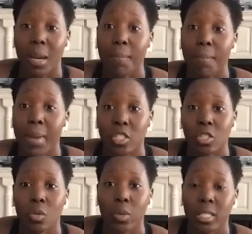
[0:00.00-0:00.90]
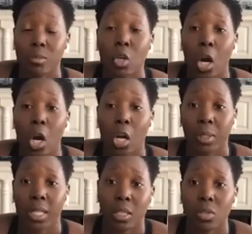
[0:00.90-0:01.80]
Oftentimes I may
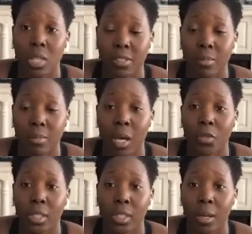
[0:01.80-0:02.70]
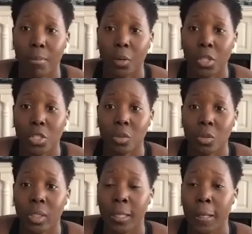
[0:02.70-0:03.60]
squeeze some garlic because those have some
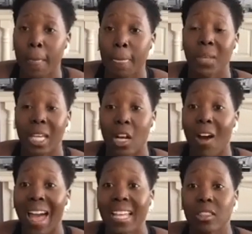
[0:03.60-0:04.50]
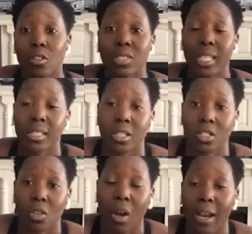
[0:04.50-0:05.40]
healthy components to it, and I'll
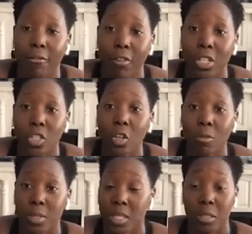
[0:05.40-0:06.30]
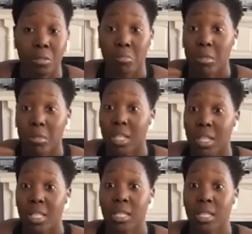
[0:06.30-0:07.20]
add those in there so I have fresh
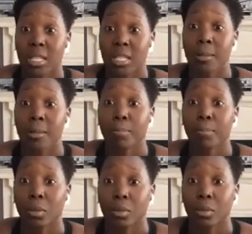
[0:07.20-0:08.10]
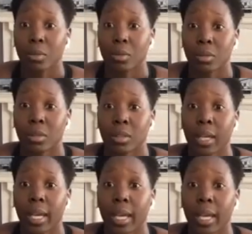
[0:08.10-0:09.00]
herbs. Simple.
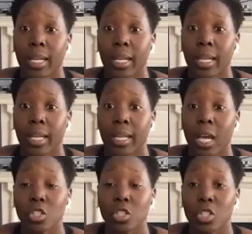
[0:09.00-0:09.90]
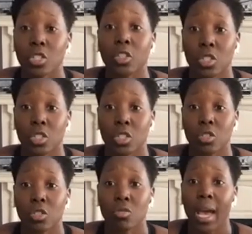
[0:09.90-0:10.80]
And I'll just
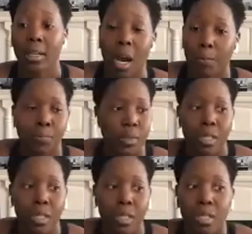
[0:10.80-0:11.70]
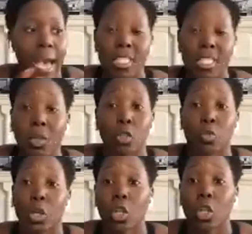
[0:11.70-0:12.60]
do that.
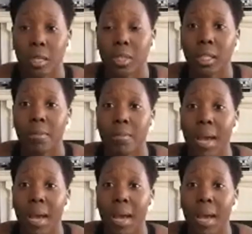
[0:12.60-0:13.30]
Having something on